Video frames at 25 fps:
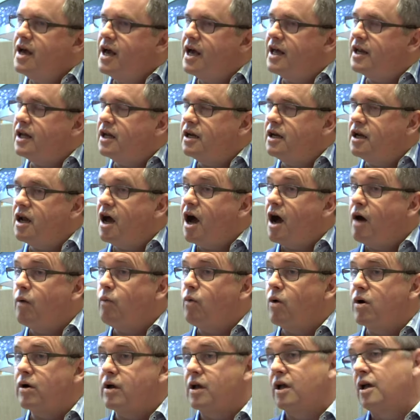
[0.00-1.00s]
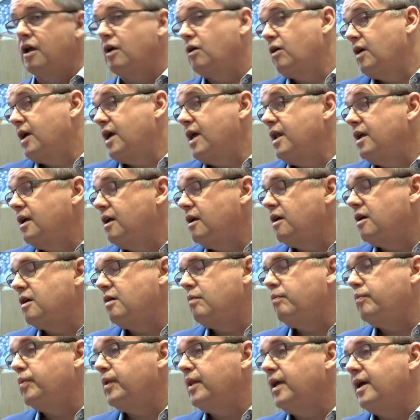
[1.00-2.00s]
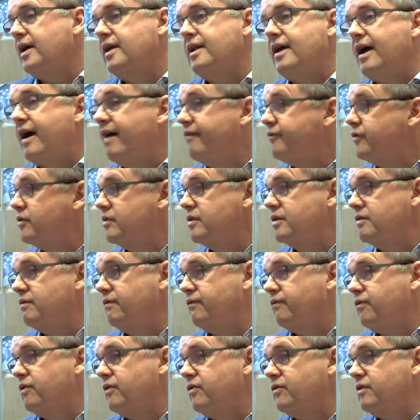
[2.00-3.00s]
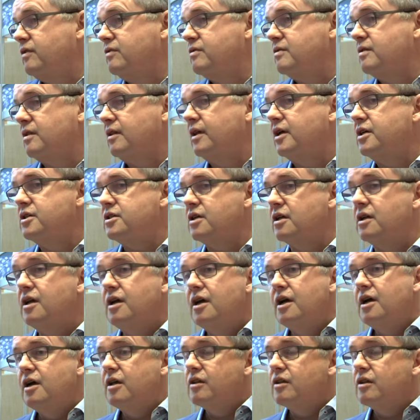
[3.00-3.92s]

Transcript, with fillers: and it not working or getting a complaint after the first installation,